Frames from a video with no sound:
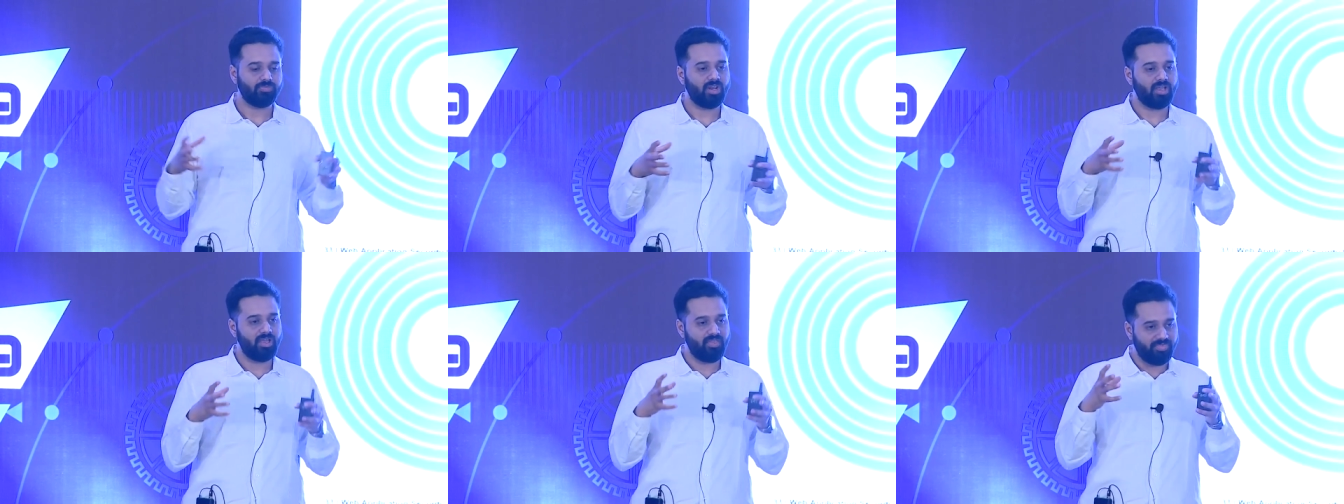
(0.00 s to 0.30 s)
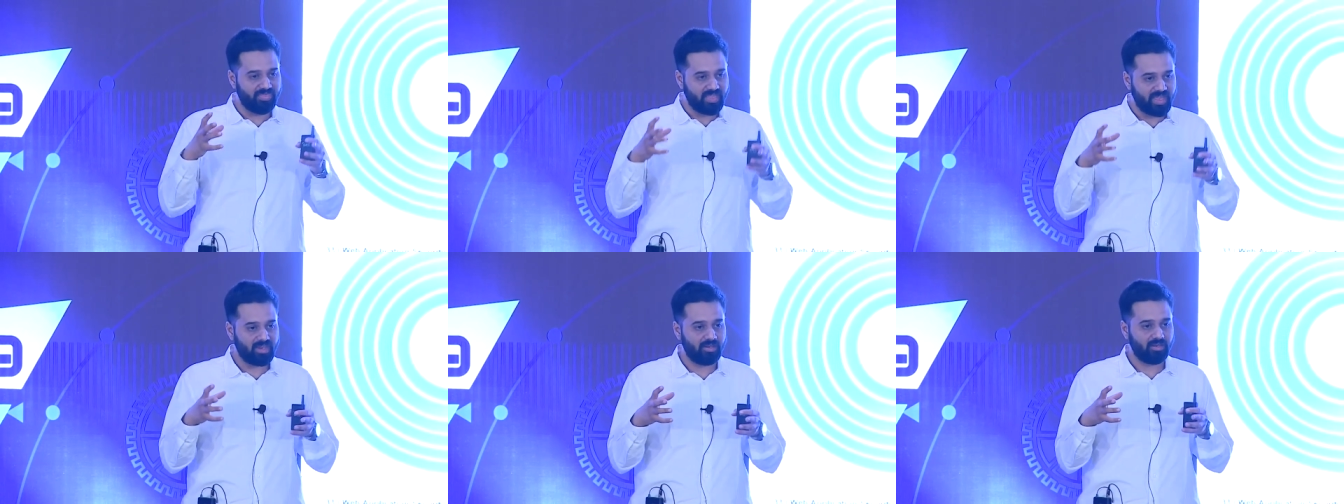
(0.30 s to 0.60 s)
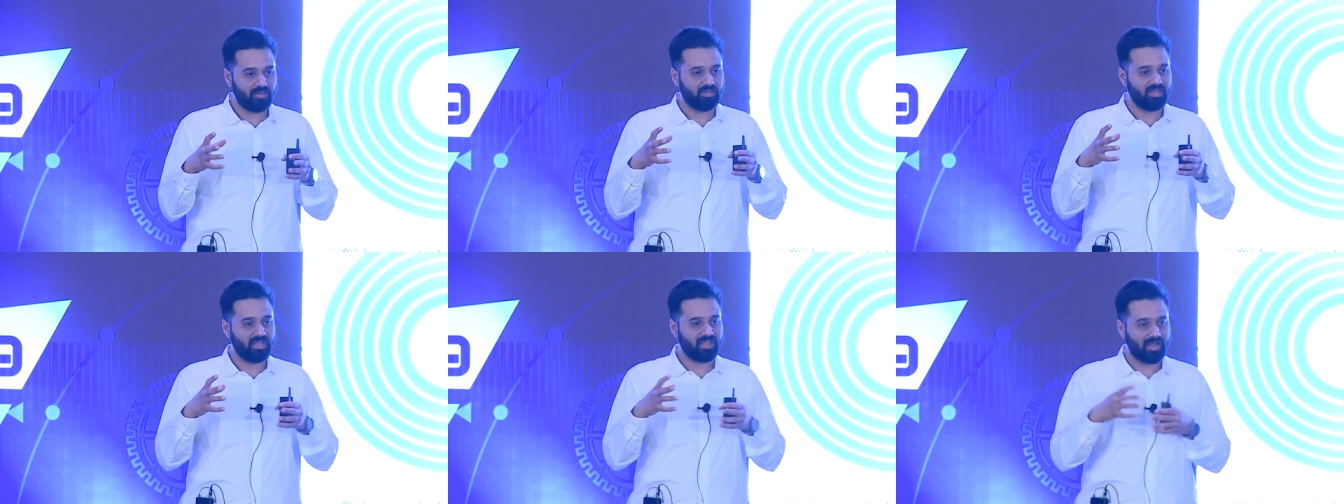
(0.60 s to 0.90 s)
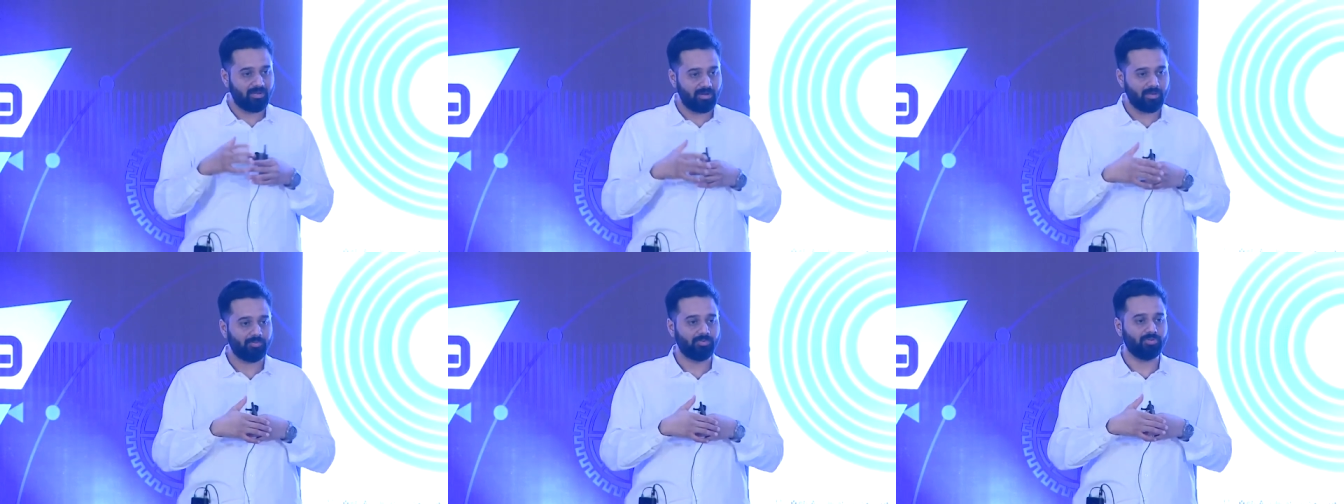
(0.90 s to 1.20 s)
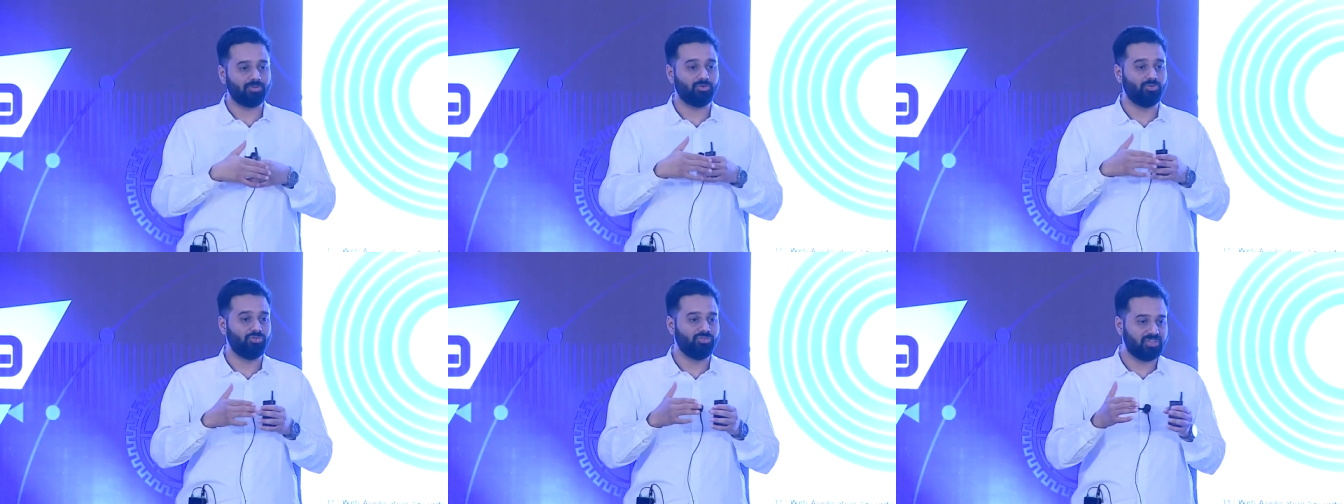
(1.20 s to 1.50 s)
and then they come up
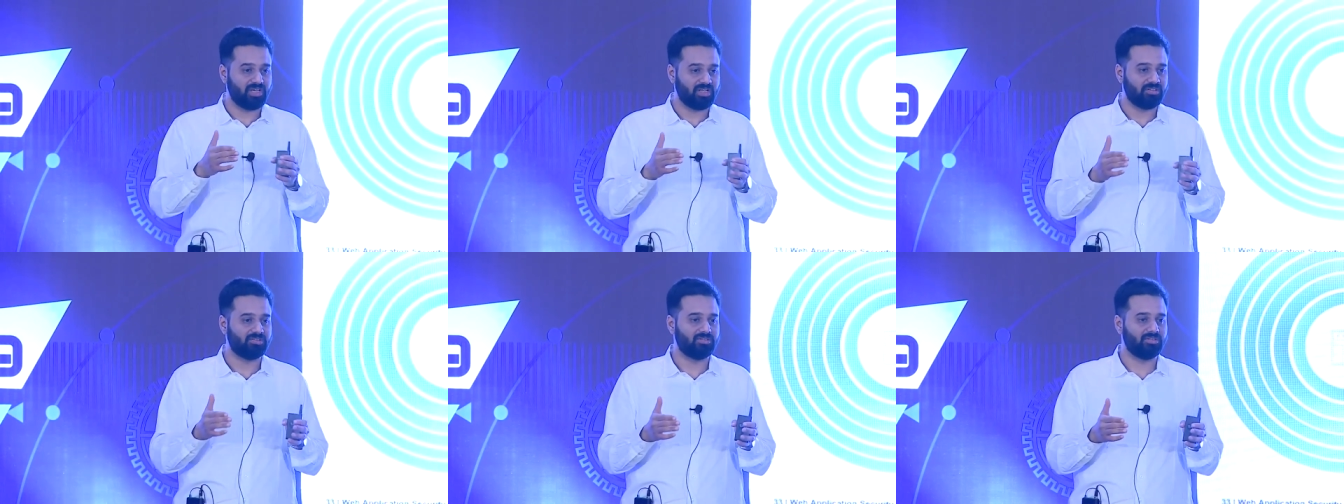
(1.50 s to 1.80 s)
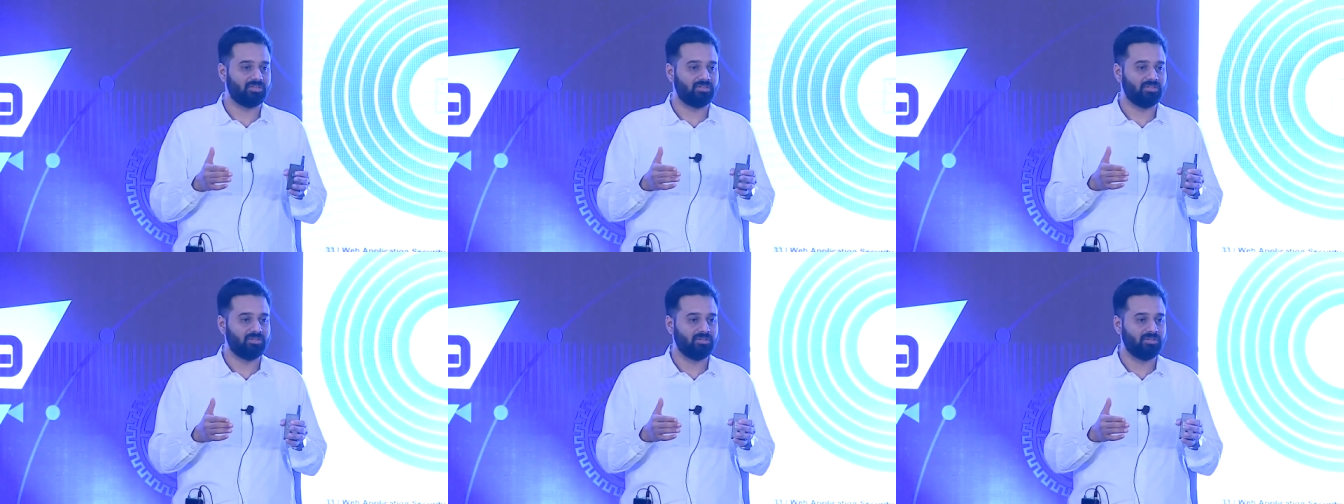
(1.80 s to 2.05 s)
with rule sets.